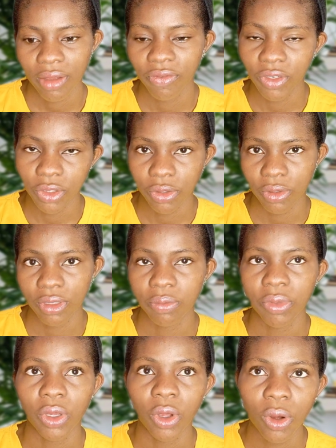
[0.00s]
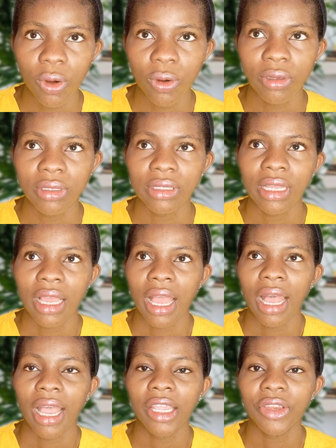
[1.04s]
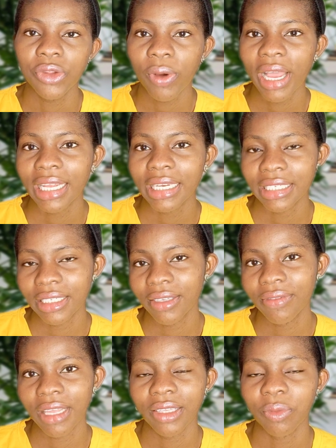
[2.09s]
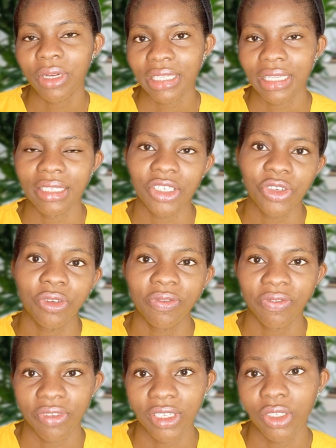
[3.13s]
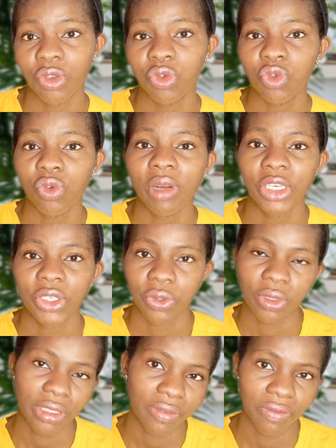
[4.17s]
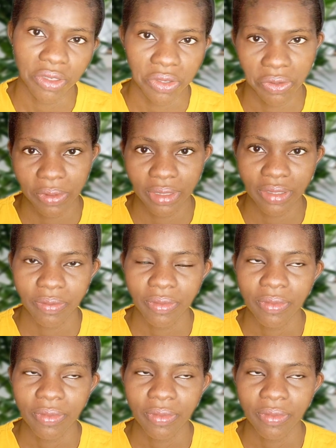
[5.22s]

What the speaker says: videos because I knew I achieved that monetization feat through my short videos.